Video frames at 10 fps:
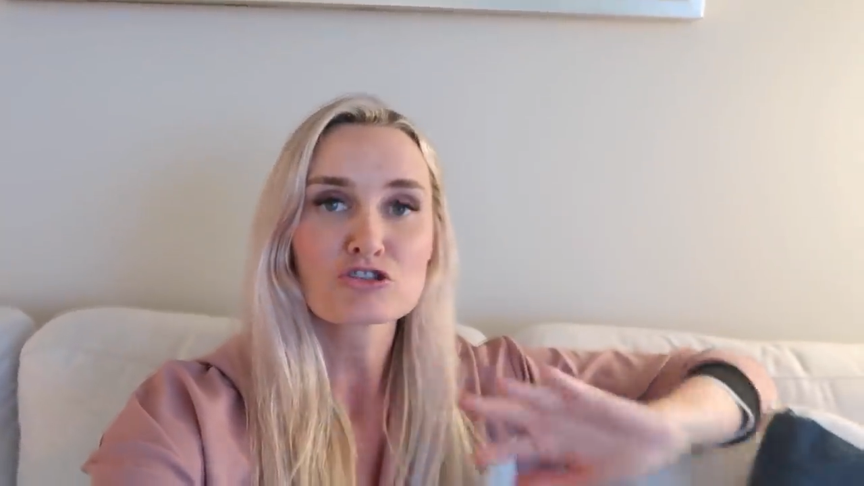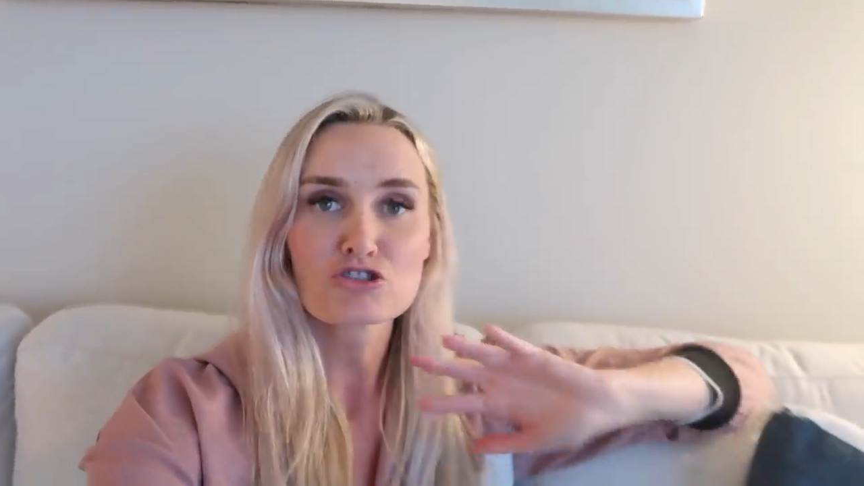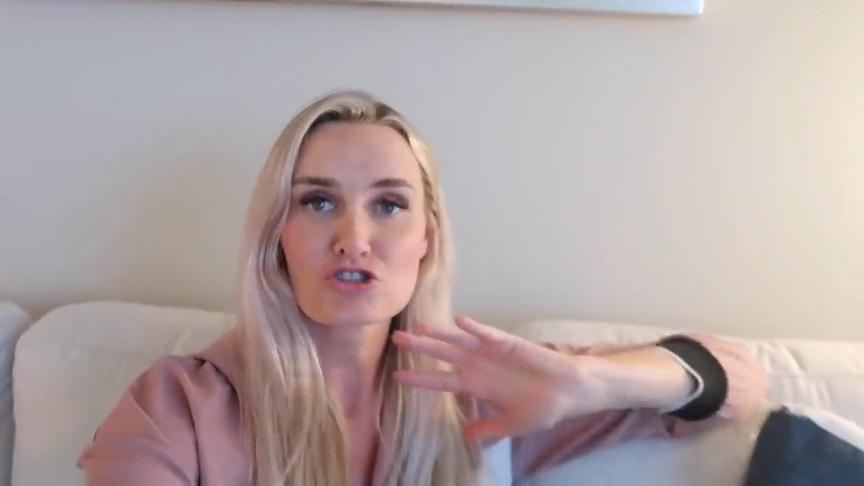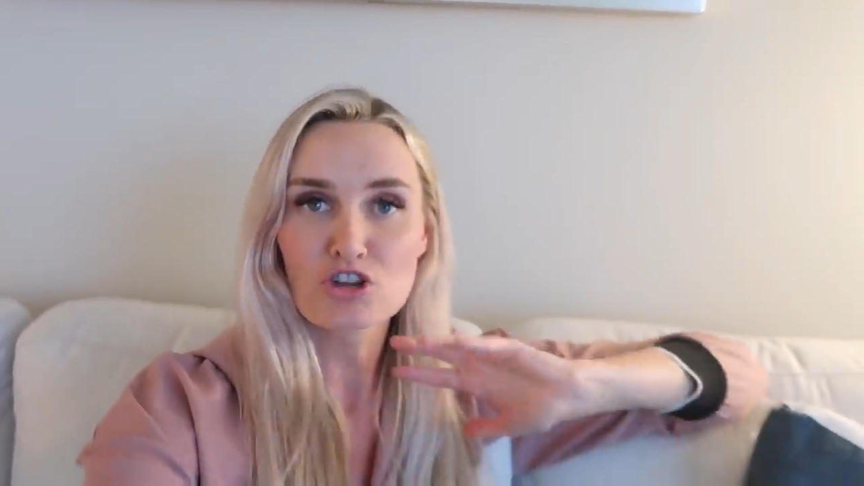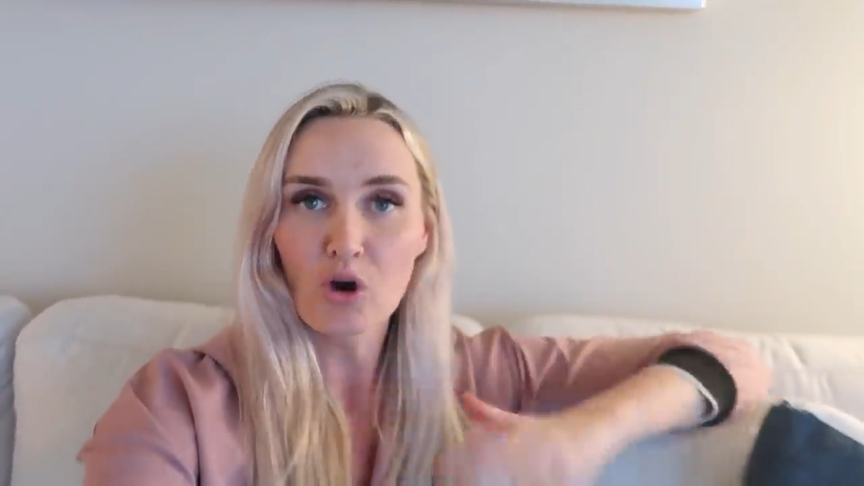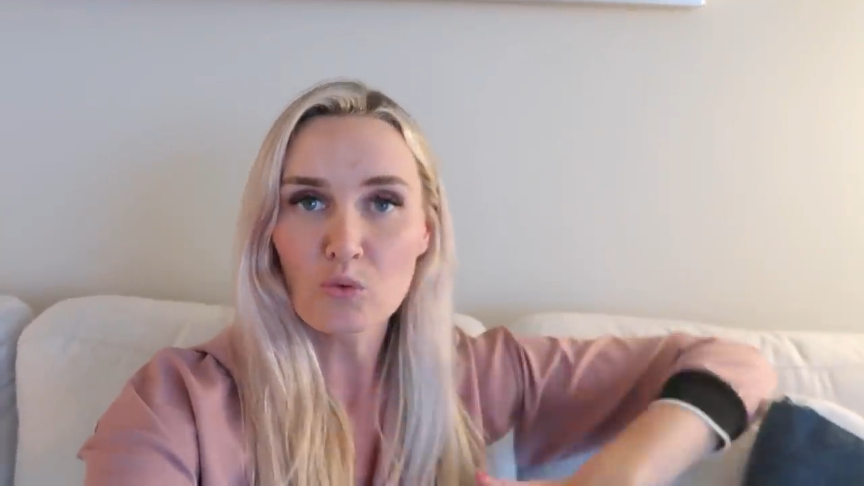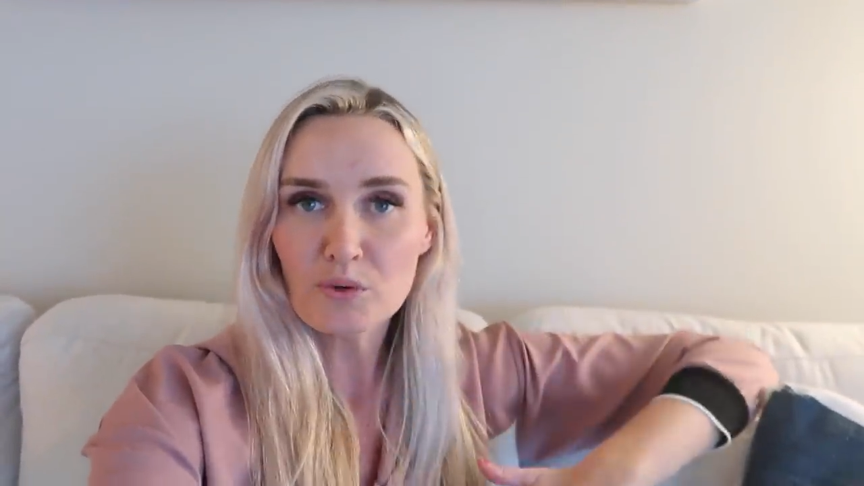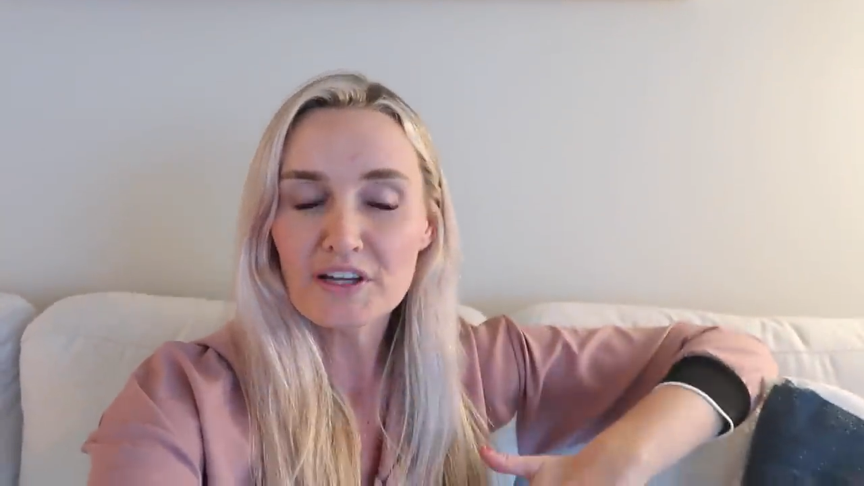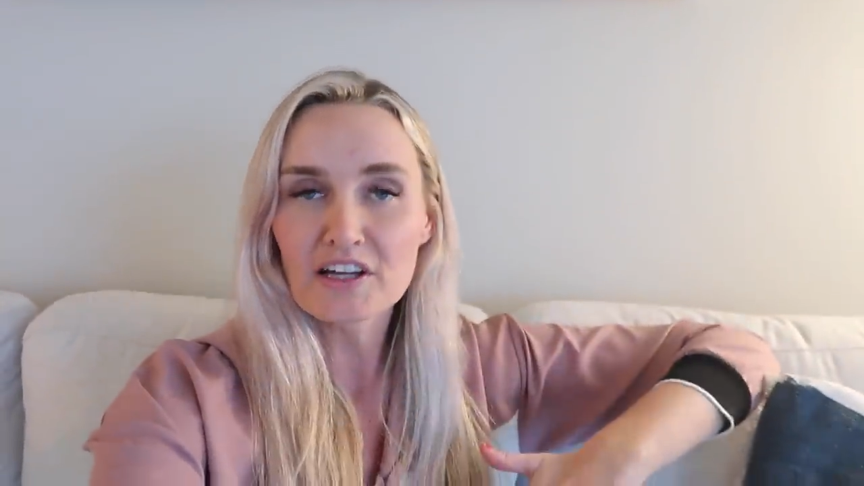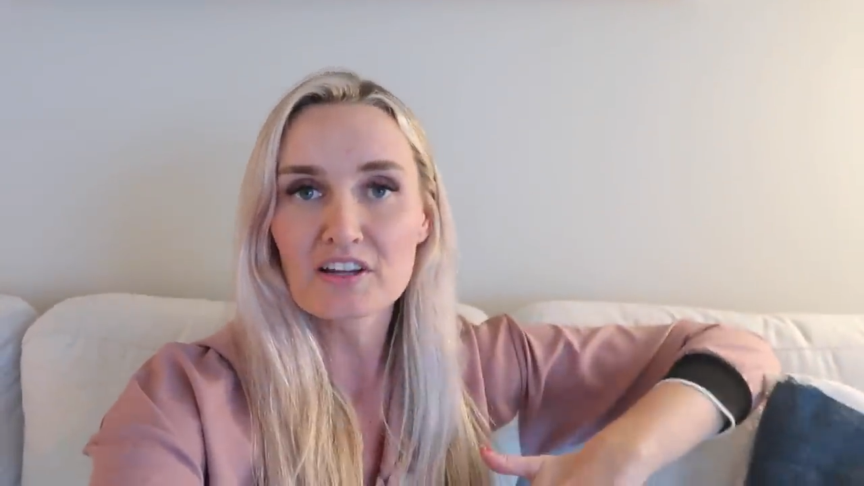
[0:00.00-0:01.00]
so
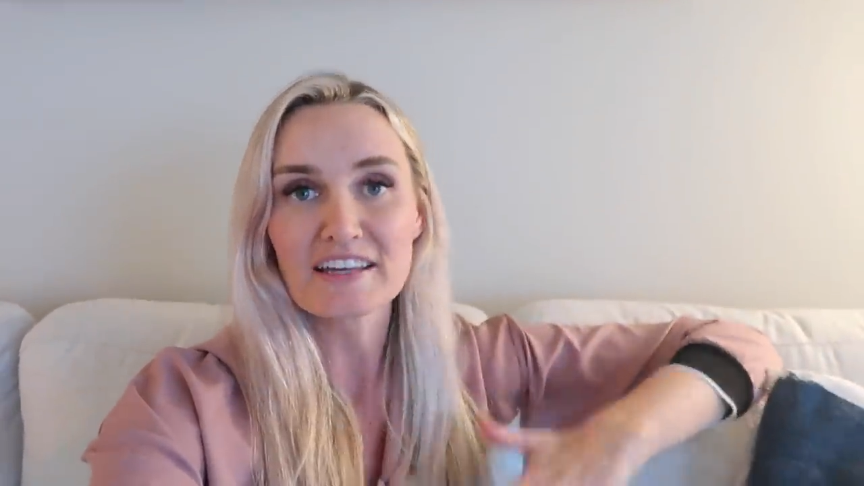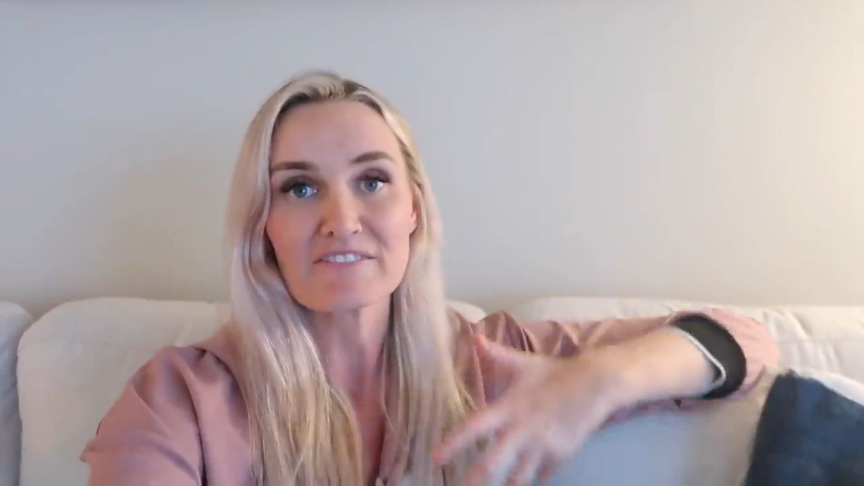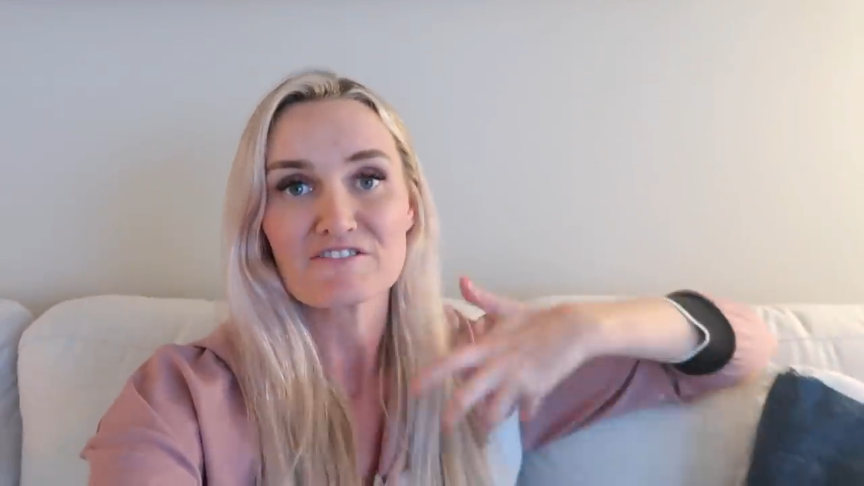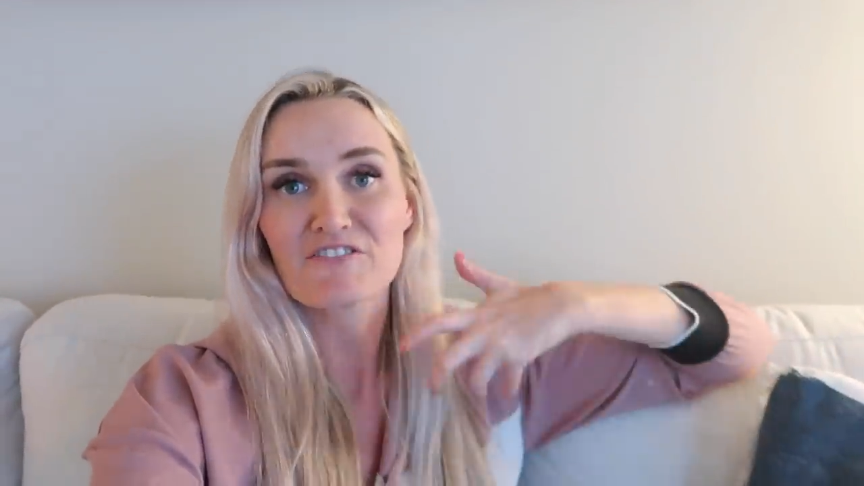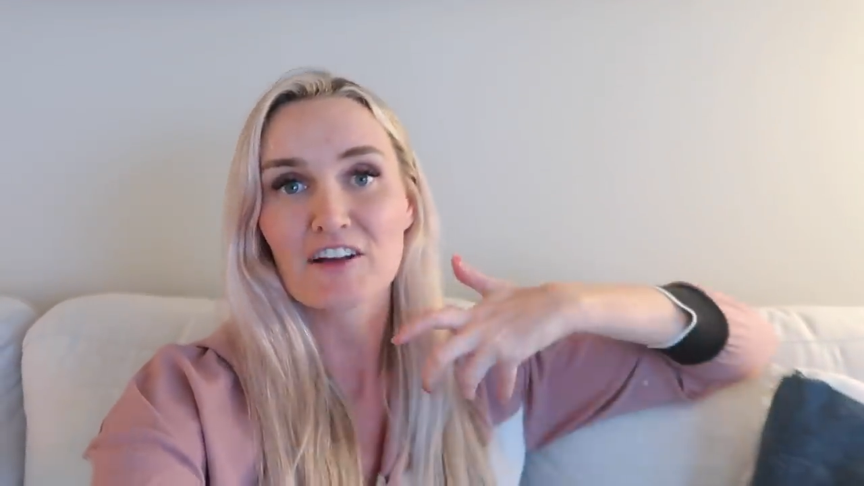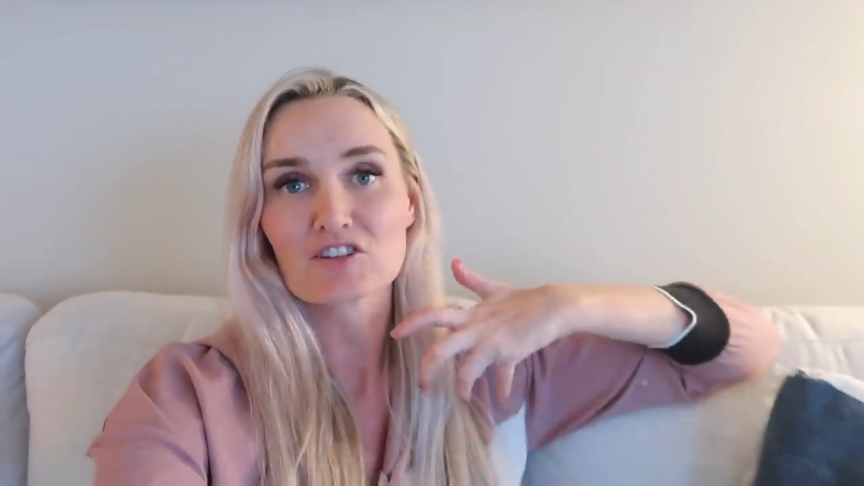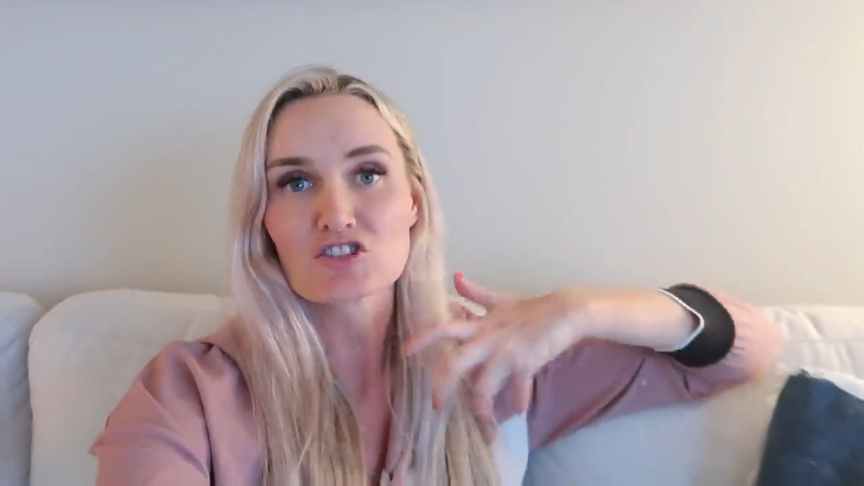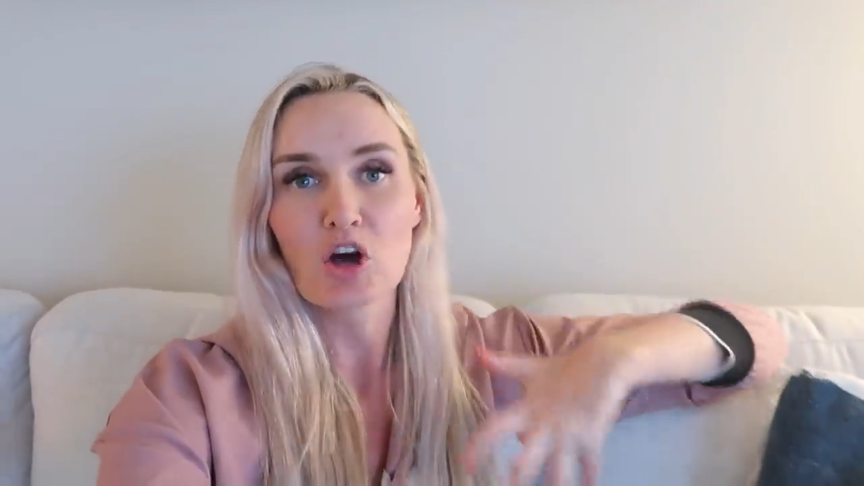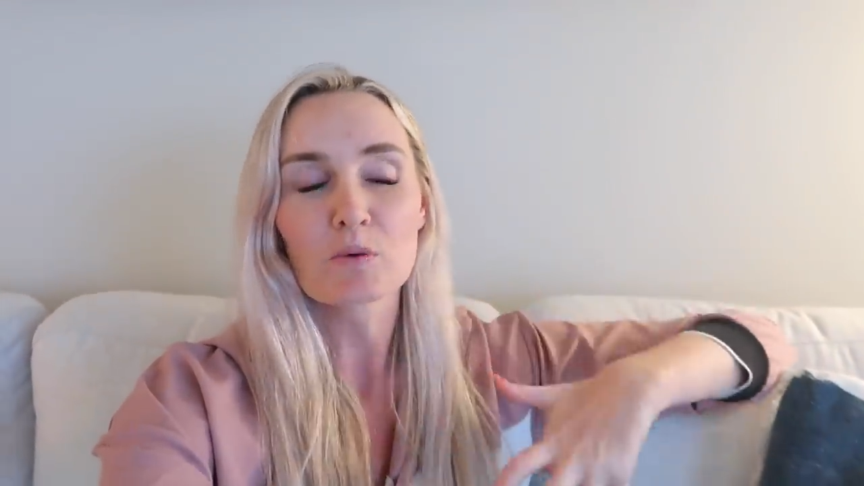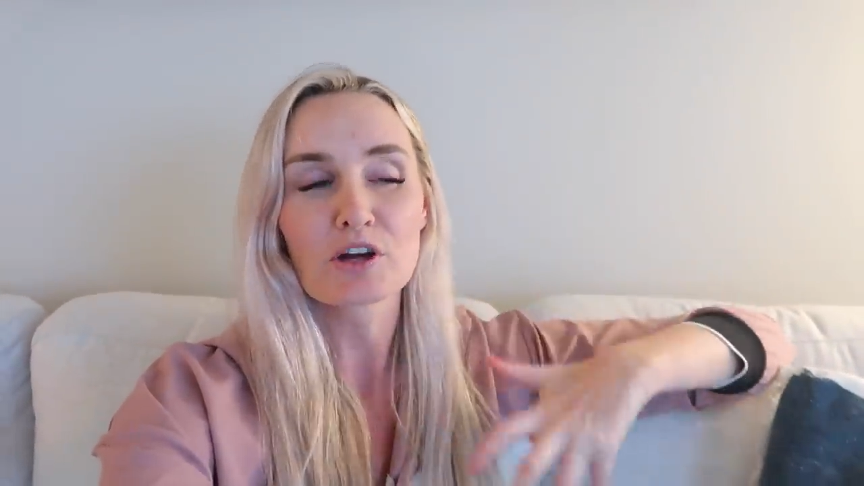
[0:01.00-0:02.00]
real. It felt
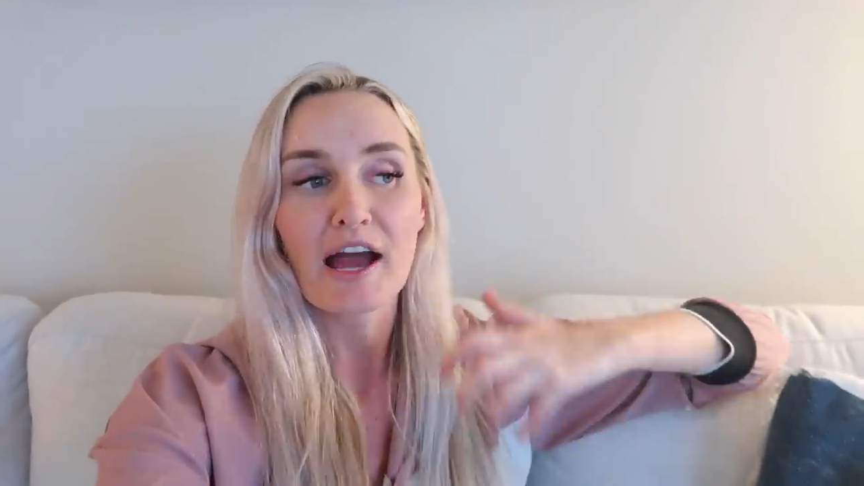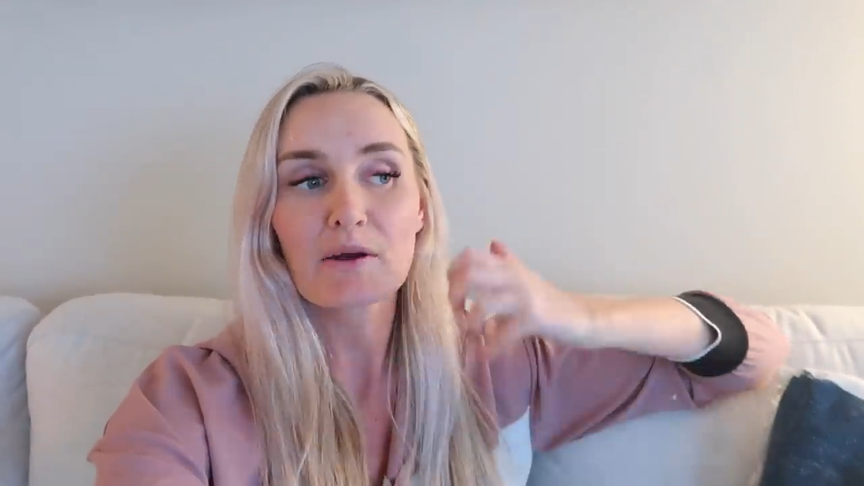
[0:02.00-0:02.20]
so real.